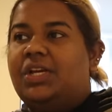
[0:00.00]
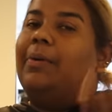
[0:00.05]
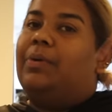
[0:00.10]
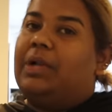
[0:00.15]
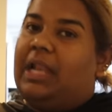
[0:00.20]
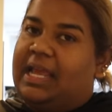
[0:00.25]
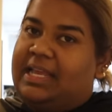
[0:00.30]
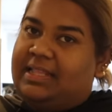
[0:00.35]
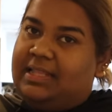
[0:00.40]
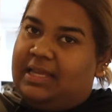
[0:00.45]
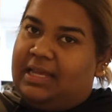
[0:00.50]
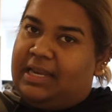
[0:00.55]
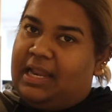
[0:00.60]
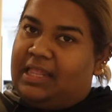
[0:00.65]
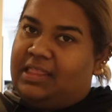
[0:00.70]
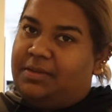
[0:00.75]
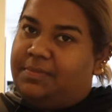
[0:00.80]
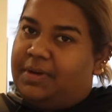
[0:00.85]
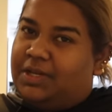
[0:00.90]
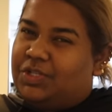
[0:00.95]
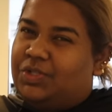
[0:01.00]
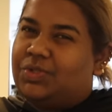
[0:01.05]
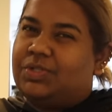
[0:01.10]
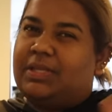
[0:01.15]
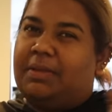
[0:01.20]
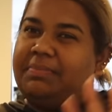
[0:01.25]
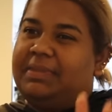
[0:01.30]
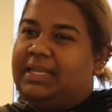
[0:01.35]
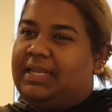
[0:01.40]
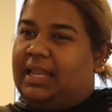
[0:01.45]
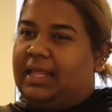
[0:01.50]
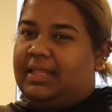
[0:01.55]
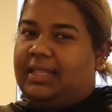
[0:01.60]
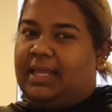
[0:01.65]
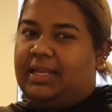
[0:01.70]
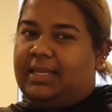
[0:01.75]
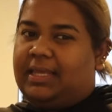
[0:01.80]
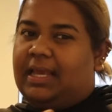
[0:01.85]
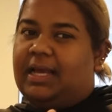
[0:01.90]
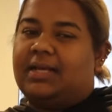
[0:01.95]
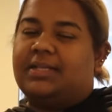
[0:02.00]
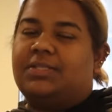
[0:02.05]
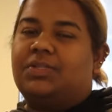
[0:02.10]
I will like another baju, something like that. Yeah,